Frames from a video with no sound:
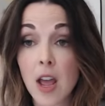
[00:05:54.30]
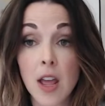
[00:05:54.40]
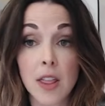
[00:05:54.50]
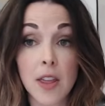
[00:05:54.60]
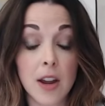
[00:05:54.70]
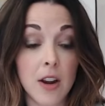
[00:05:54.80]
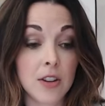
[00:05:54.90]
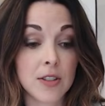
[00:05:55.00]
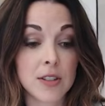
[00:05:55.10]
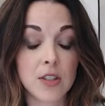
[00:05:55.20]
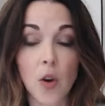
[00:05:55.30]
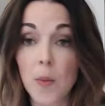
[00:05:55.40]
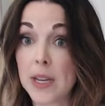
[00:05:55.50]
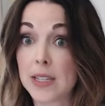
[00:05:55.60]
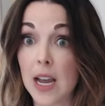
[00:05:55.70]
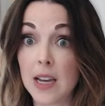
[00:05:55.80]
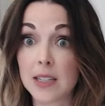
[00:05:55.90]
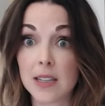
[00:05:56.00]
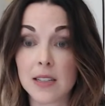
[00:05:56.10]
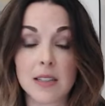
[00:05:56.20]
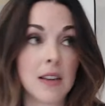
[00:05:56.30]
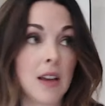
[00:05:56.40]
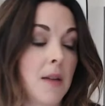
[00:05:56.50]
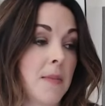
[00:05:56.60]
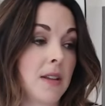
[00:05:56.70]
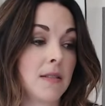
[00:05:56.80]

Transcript: there's so many sizes. I mean,